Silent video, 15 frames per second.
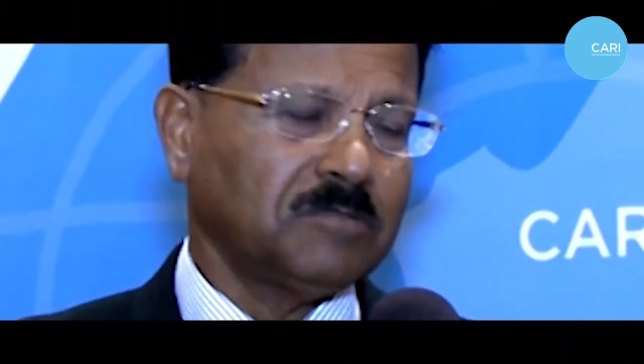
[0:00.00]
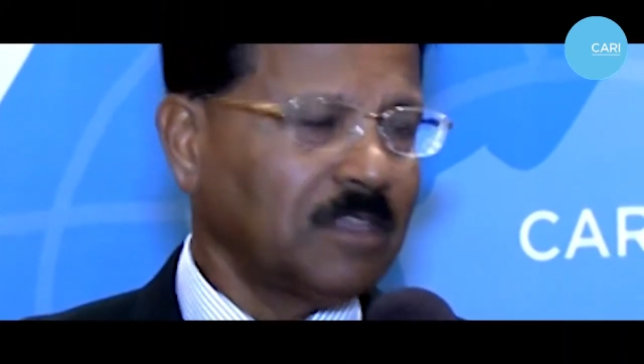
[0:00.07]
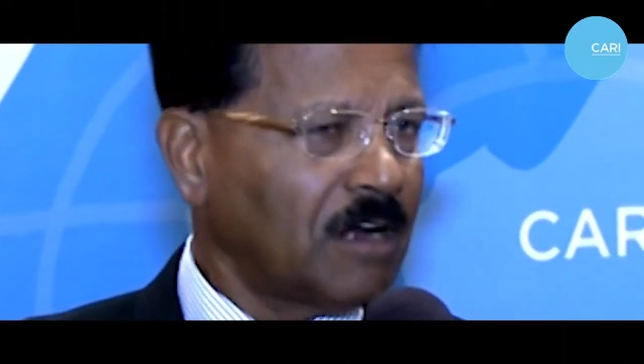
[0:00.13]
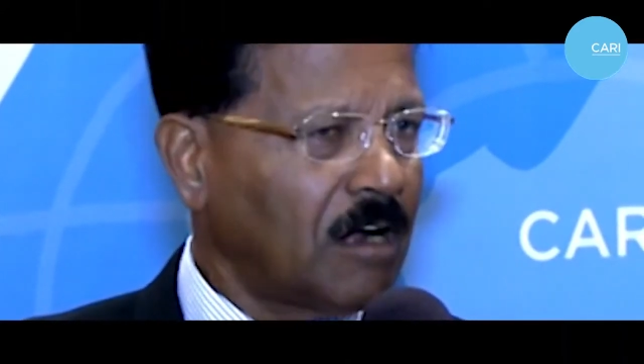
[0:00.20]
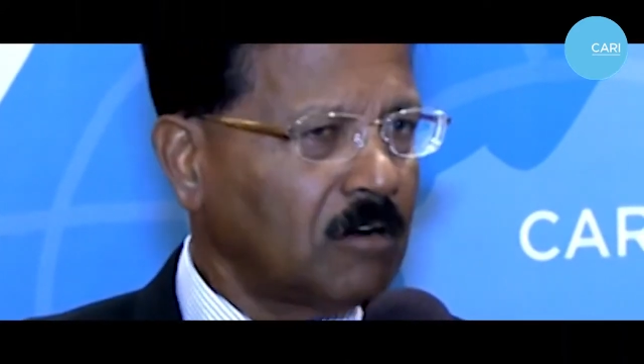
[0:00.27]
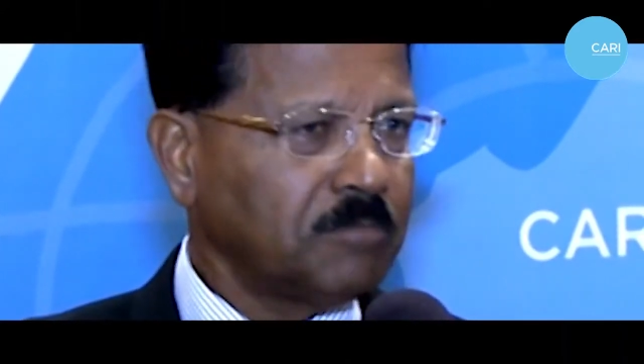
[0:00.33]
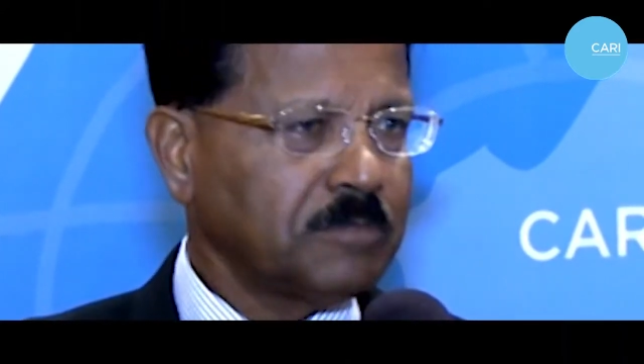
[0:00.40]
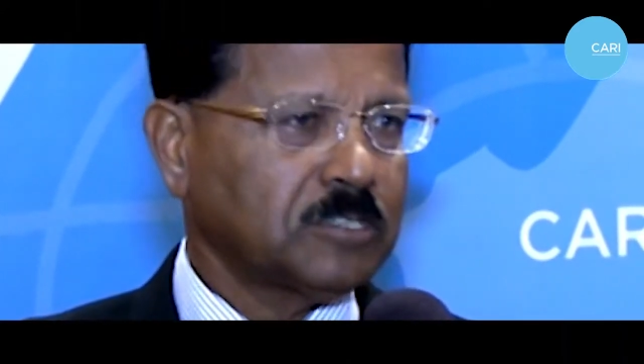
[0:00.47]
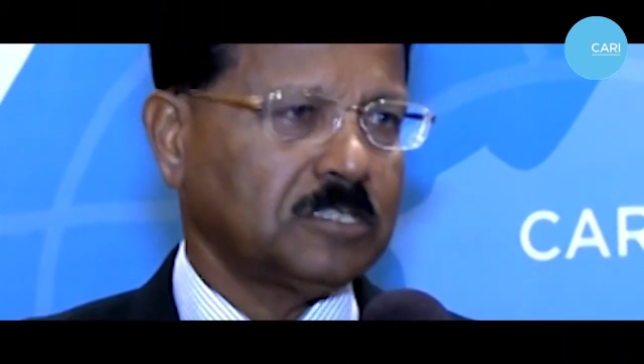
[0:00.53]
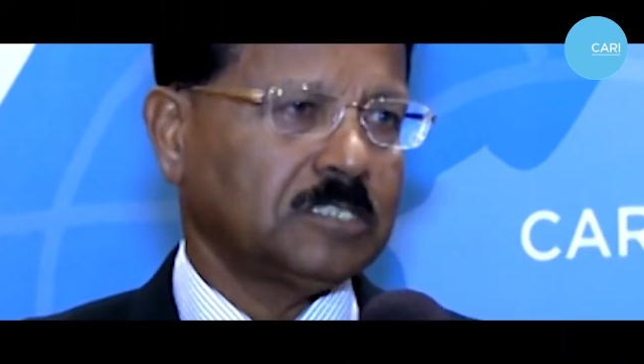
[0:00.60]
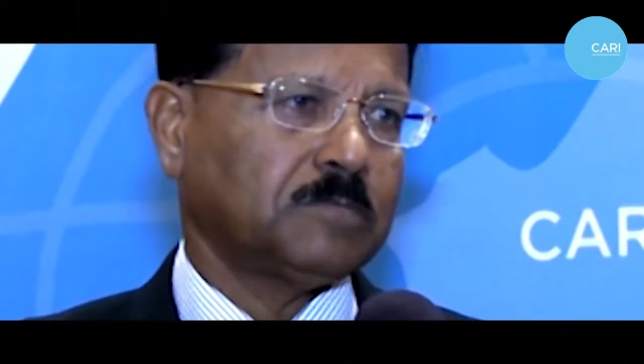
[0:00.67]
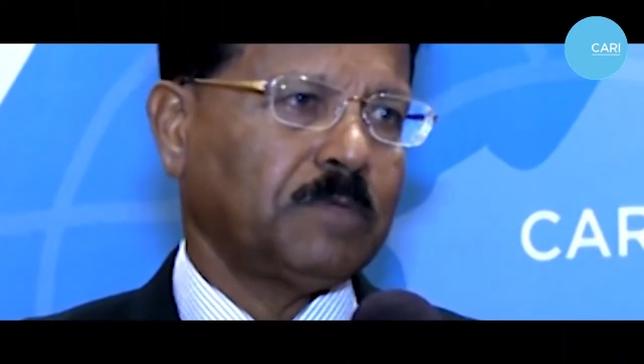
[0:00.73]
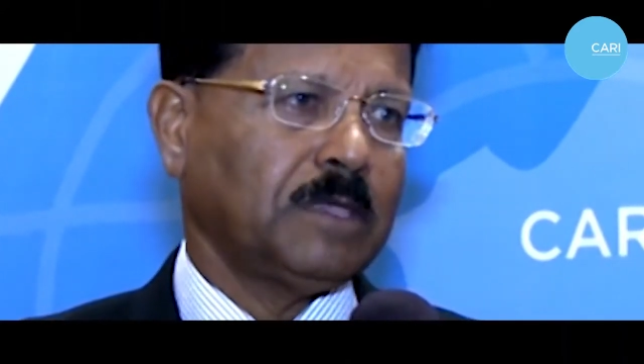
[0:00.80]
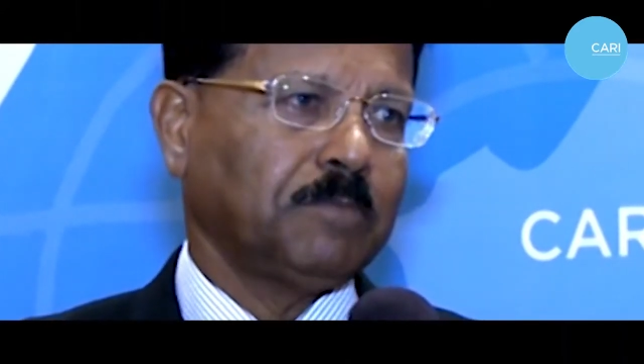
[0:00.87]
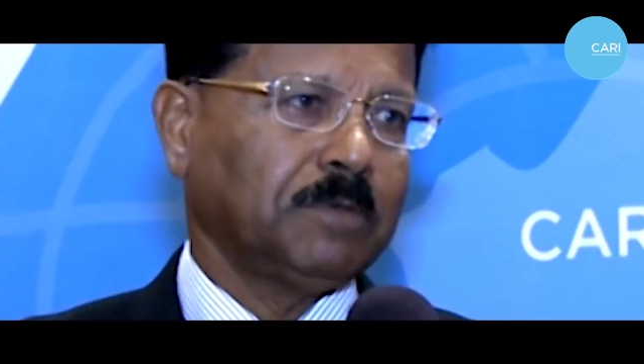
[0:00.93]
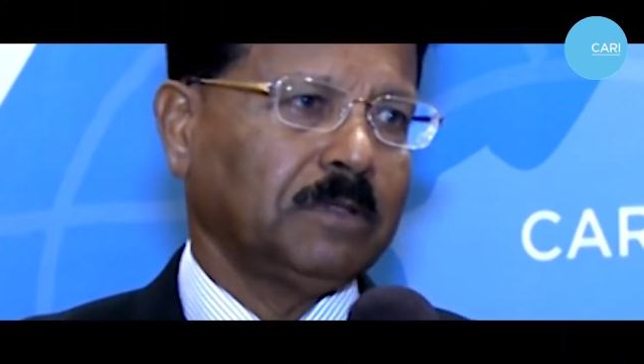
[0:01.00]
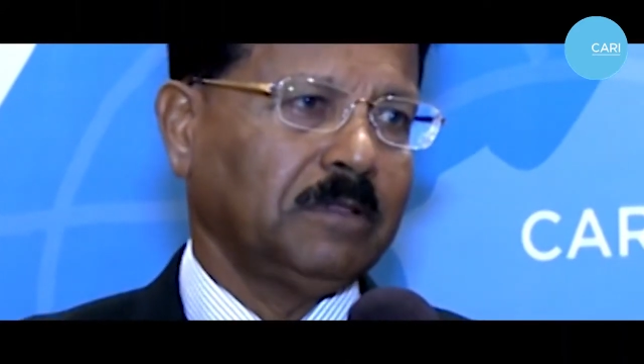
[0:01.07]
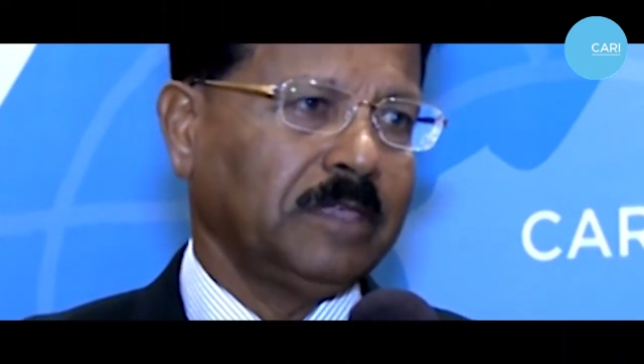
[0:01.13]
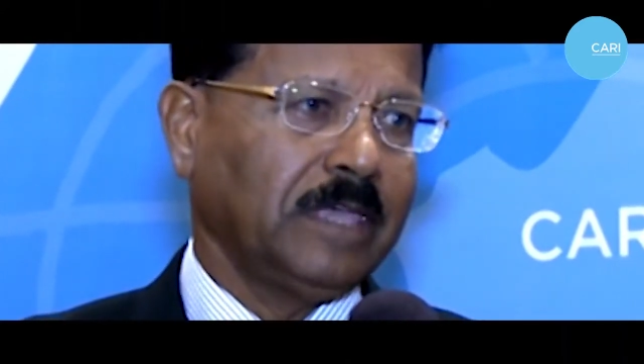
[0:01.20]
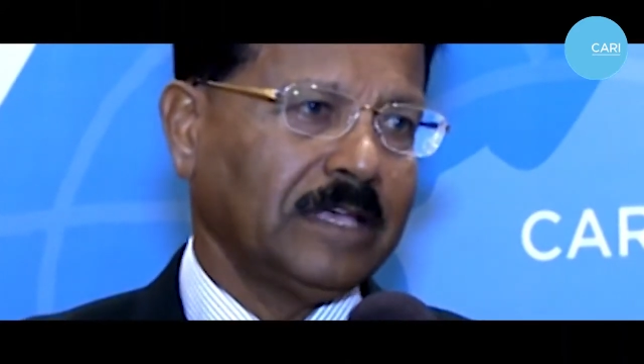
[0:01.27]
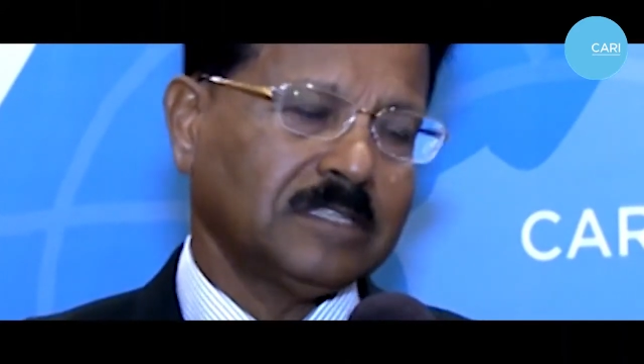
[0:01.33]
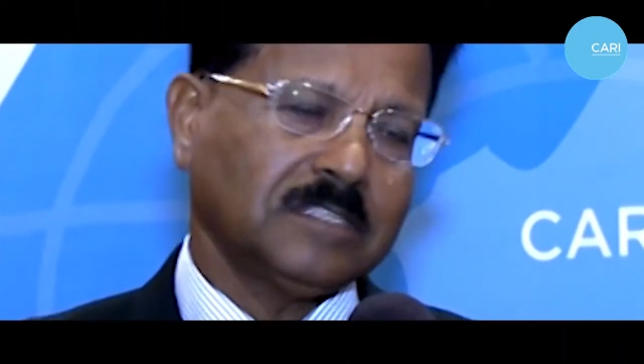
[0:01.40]
There are business people,
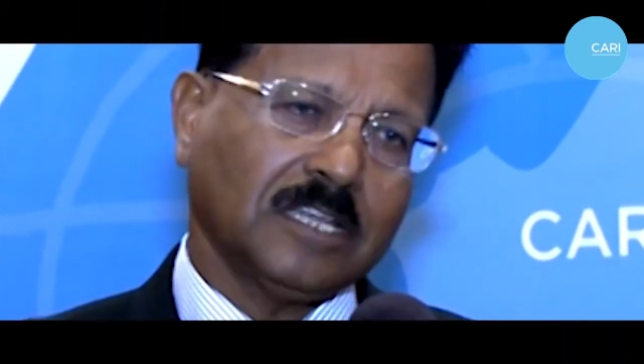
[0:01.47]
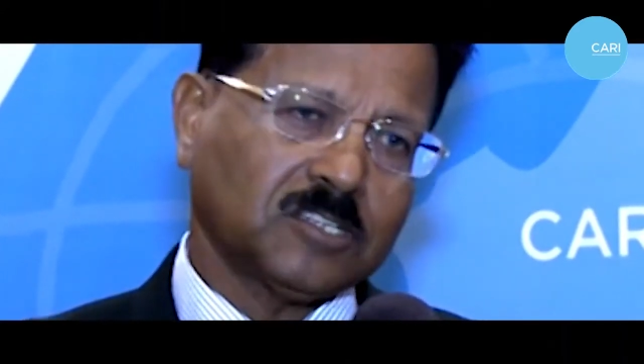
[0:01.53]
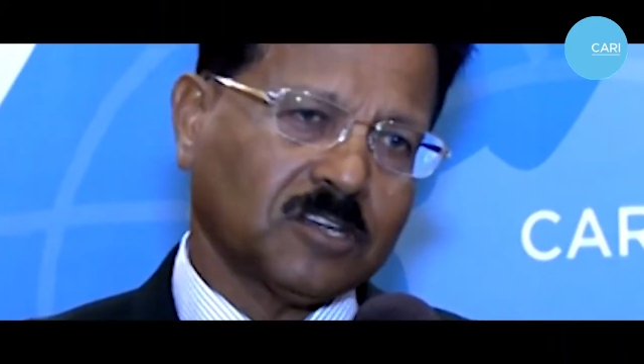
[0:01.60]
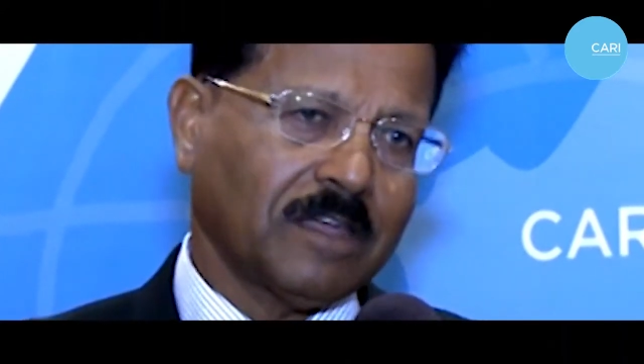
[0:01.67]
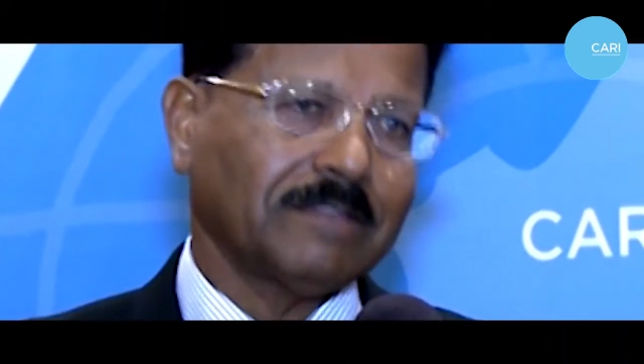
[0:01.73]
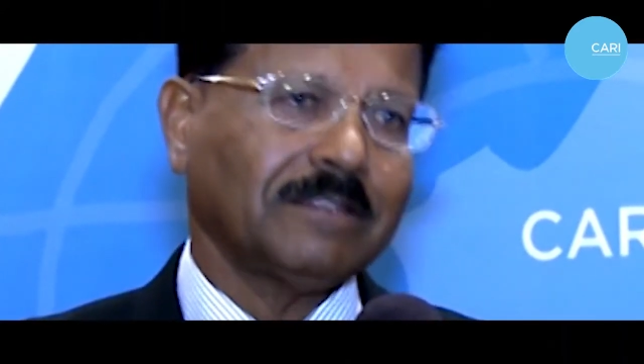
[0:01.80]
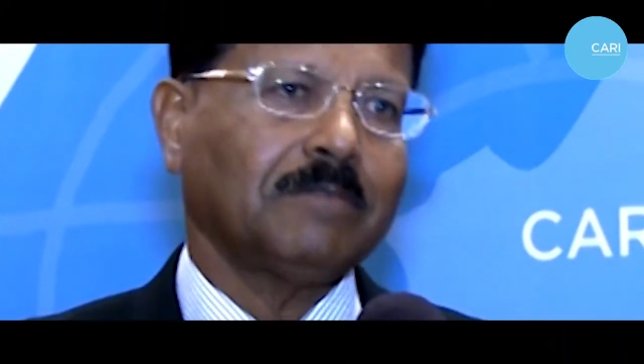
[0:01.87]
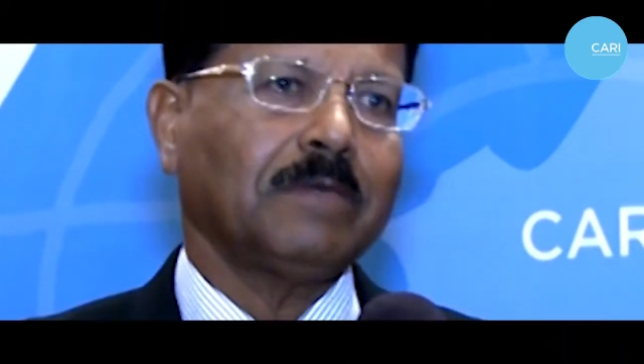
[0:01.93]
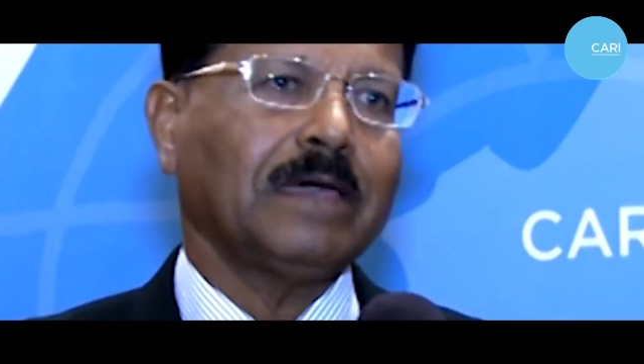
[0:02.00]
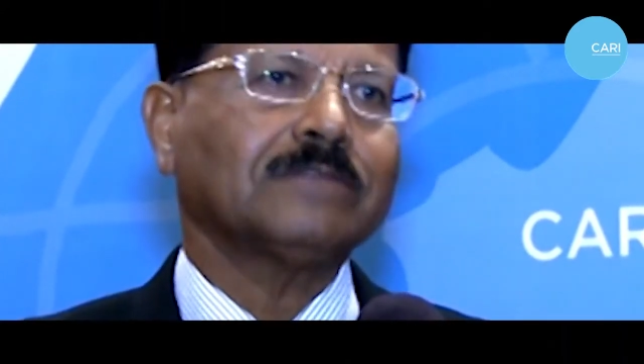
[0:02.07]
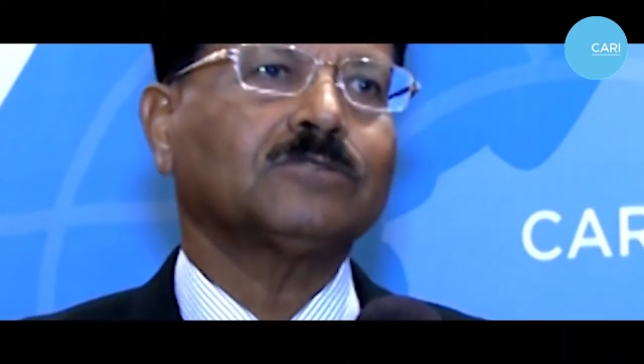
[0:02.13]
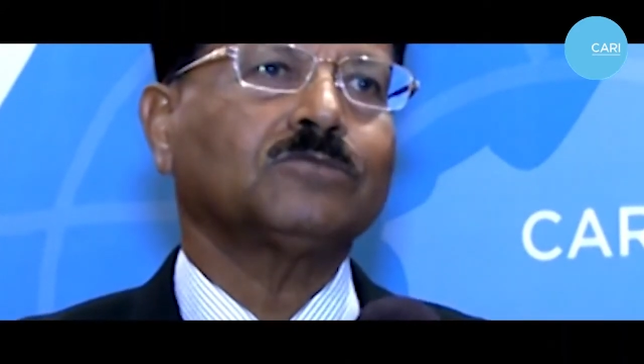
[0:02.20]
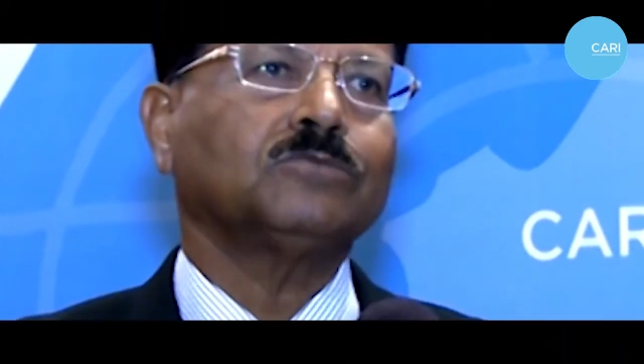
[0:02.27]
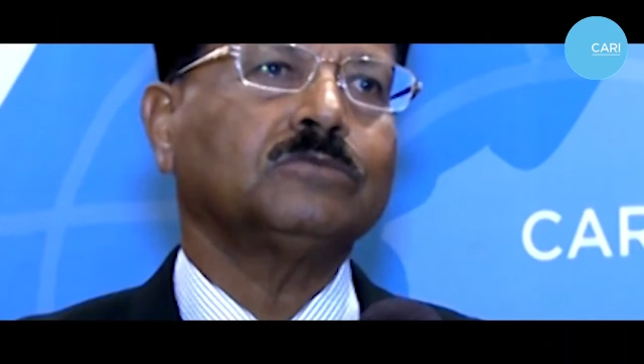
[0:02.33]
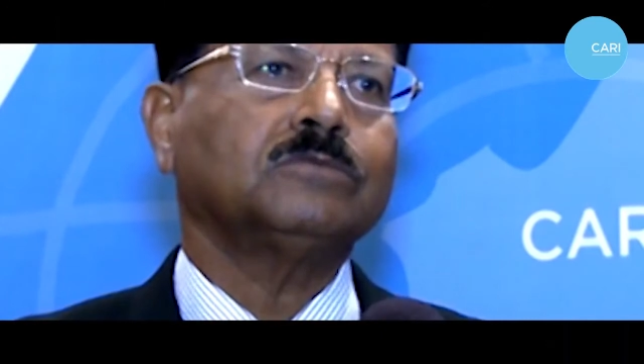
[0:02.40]
yes, they're trying their best